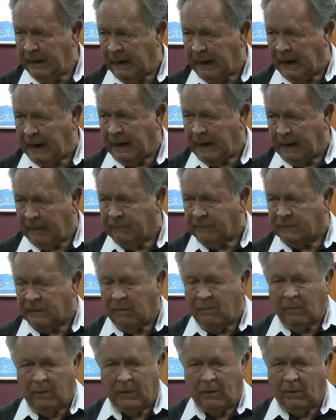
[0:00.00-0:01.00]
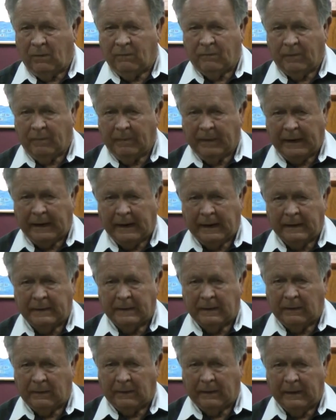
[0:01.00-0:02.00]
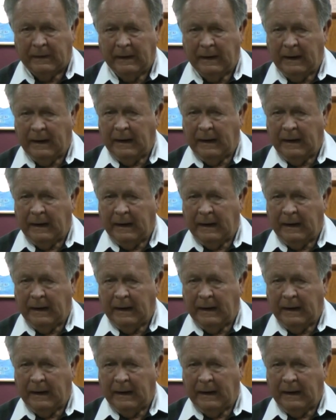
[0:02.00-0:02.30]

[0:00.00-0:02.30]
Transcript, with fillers: I have someone over me in the Lord.